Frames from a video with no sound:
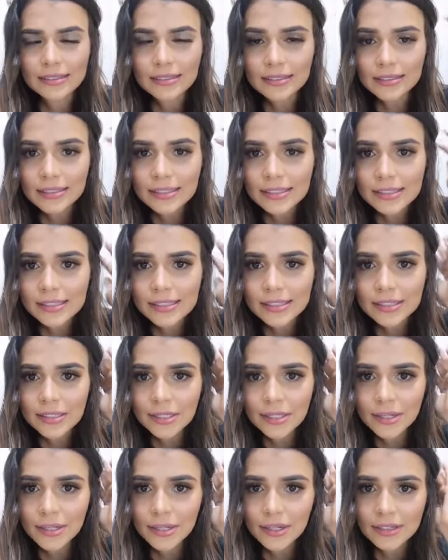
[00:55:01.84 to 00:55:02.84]
this
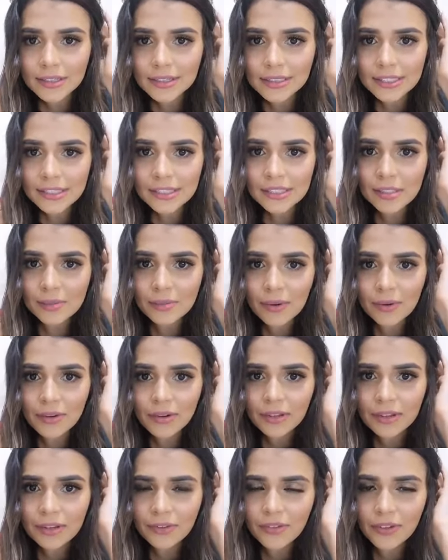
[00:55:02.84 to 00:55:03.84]
year contest is very
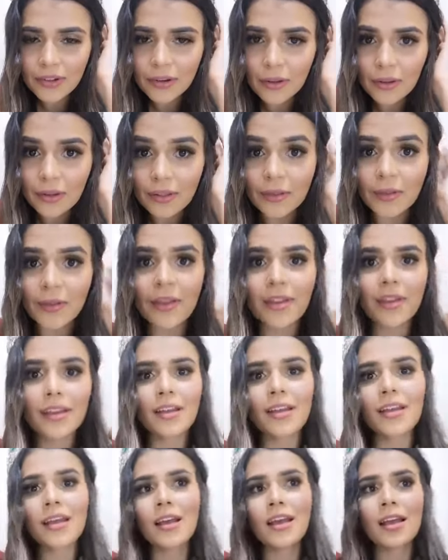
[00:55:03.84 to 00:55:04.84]
difficult.
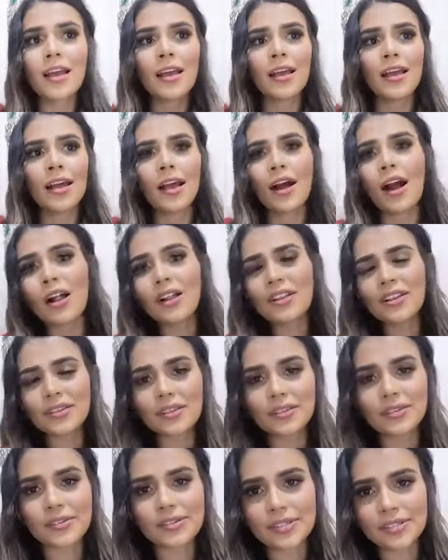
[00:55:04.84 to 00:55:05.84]
All
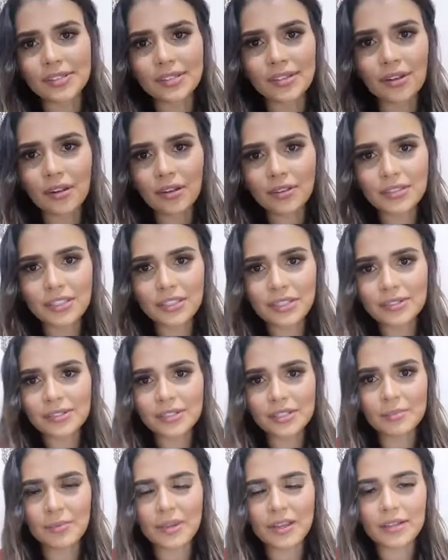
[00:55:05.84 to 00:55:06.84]
years,
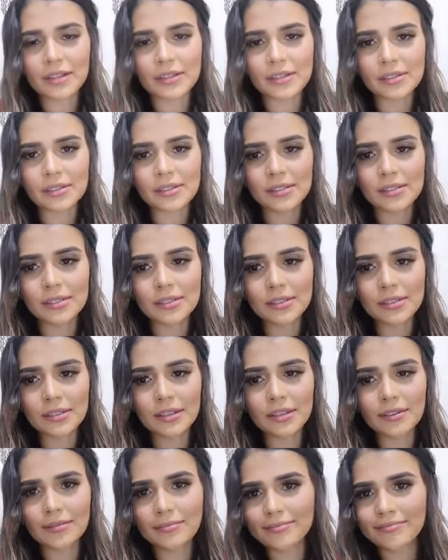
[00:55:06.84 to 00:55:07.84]
because
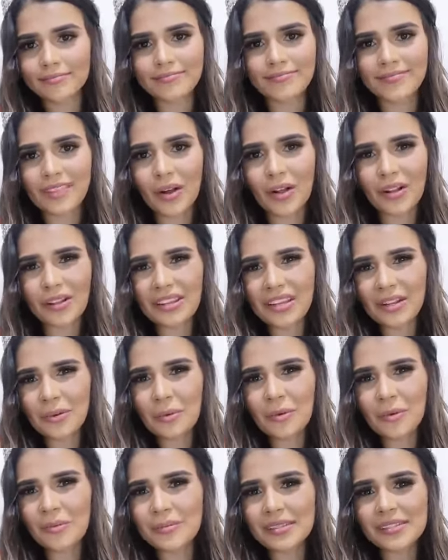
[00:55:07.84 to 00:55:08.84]
all the
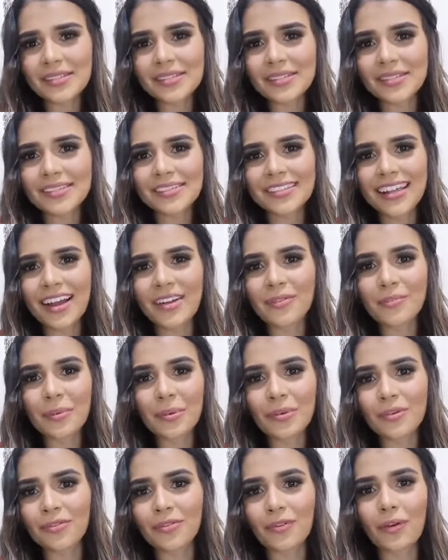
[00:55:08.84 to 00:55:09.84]
women are
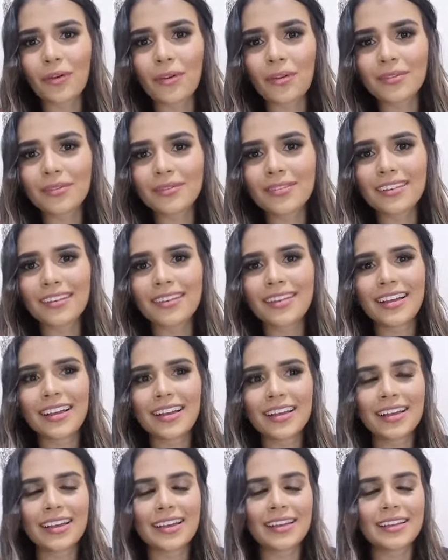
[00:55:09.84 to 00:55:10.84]
beautiful
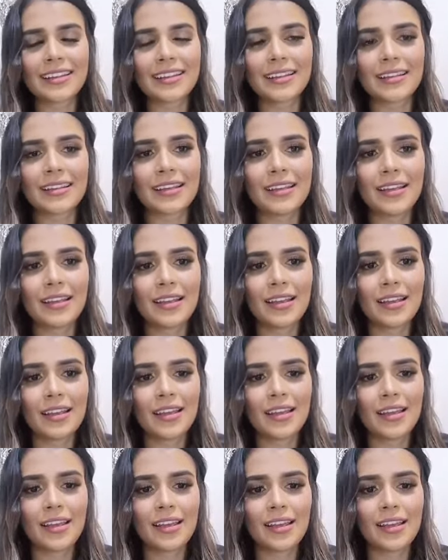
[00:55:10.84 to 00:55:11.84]
and
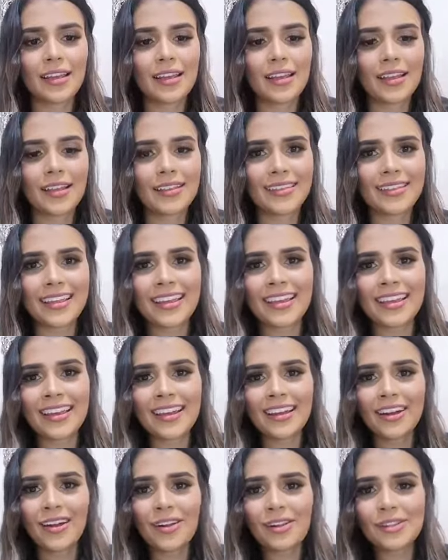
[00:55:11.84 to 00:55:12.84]

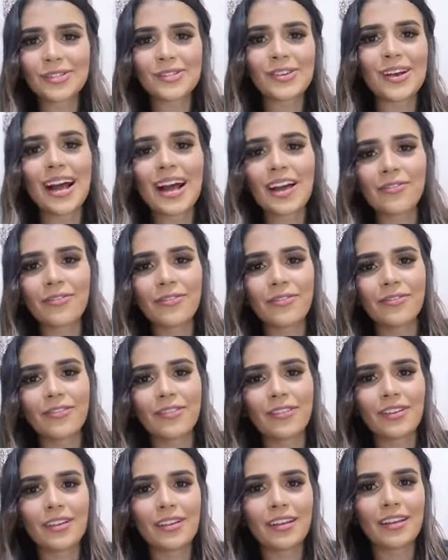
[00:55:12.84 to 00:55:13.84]
they also have
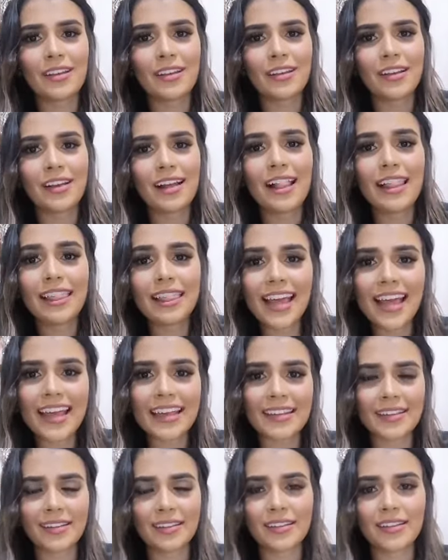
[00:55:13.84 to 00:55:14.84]
a
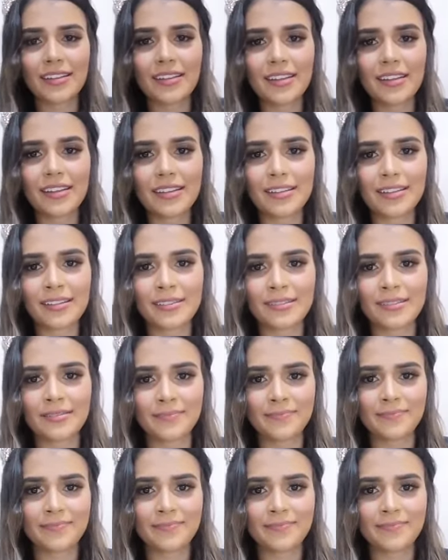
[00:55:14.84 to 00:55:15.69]
light inside.